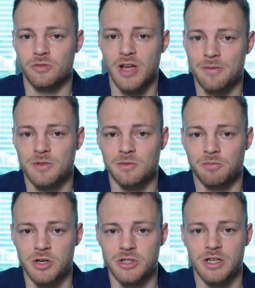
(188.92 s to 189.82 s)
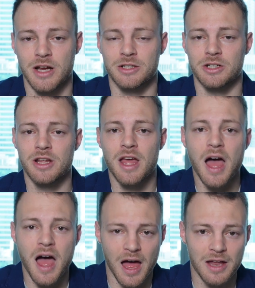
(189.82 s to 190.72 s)
of capital appreciation
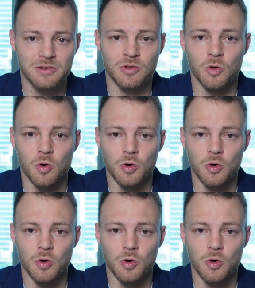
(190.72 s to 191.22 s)
and